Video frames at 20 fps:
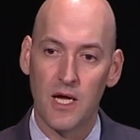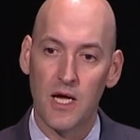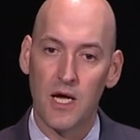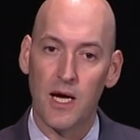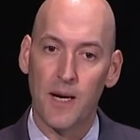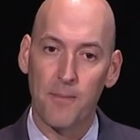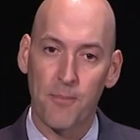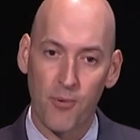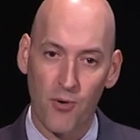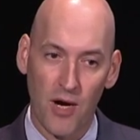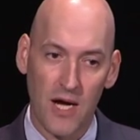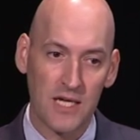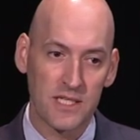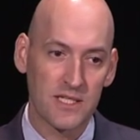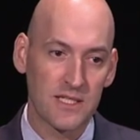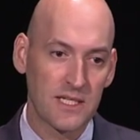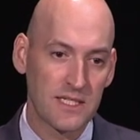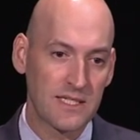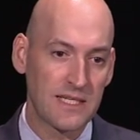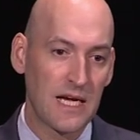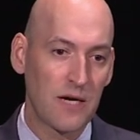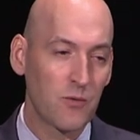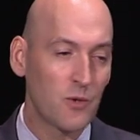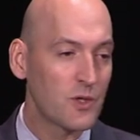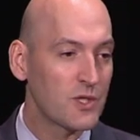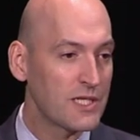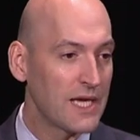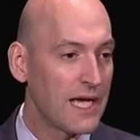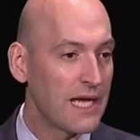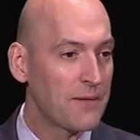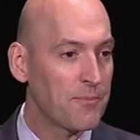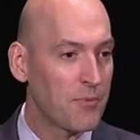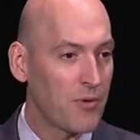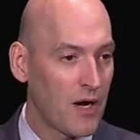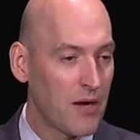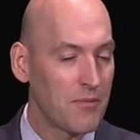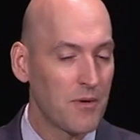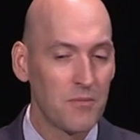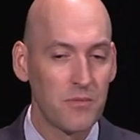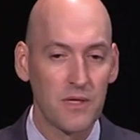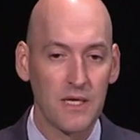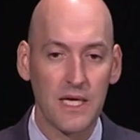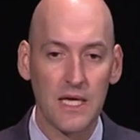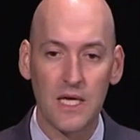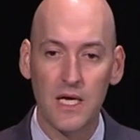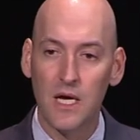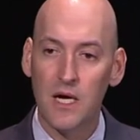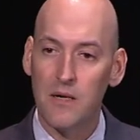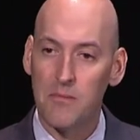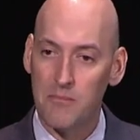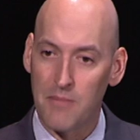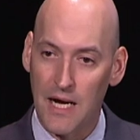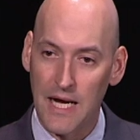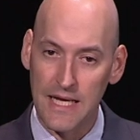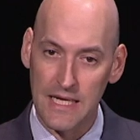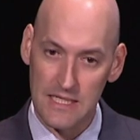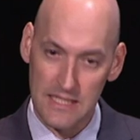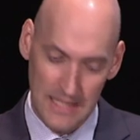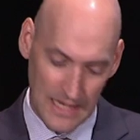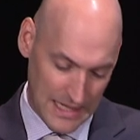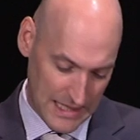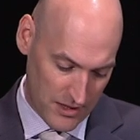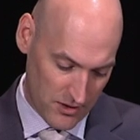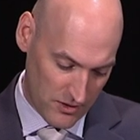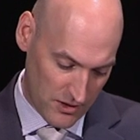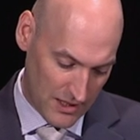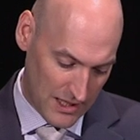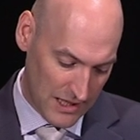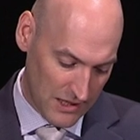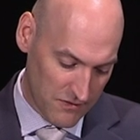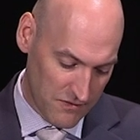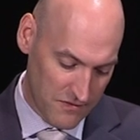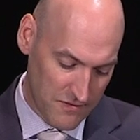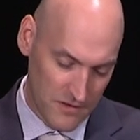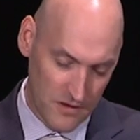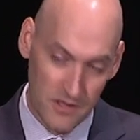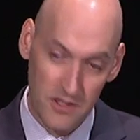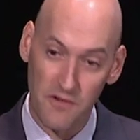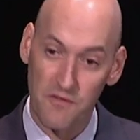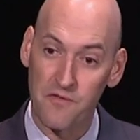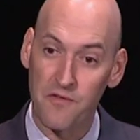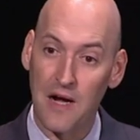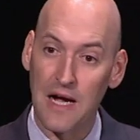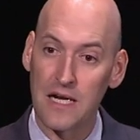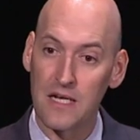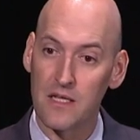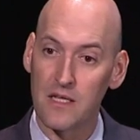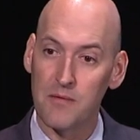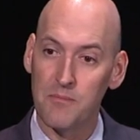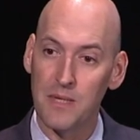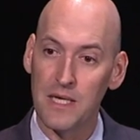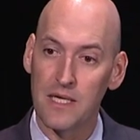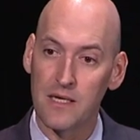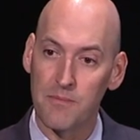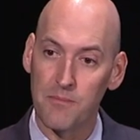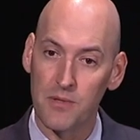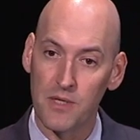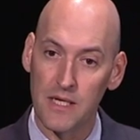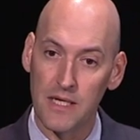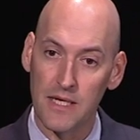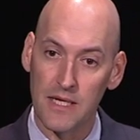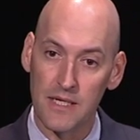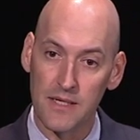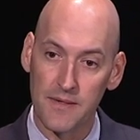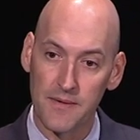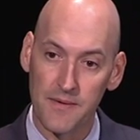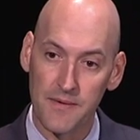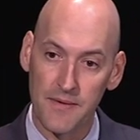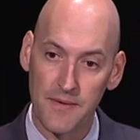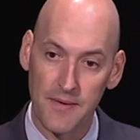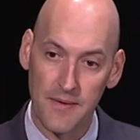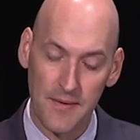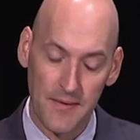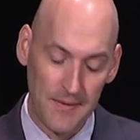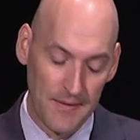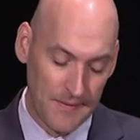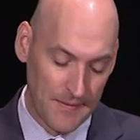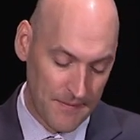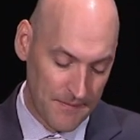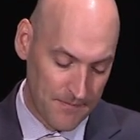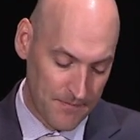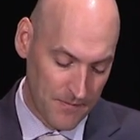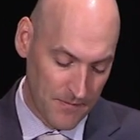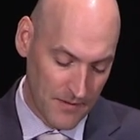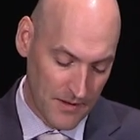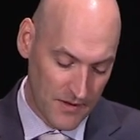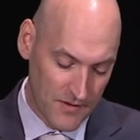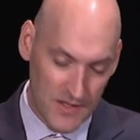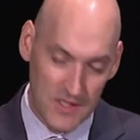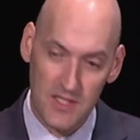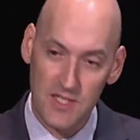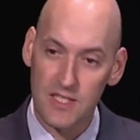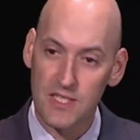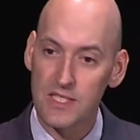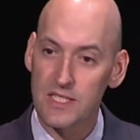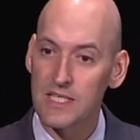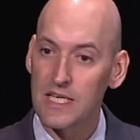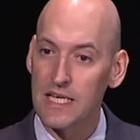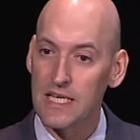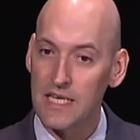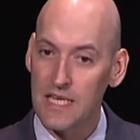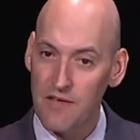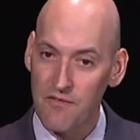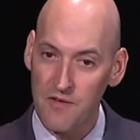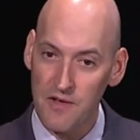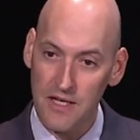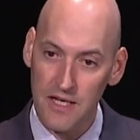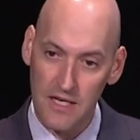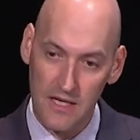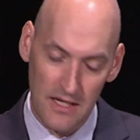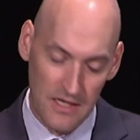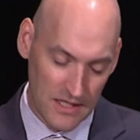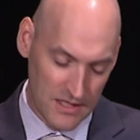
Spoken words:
a process that will take probably my entire life to finally be completed. This is a significant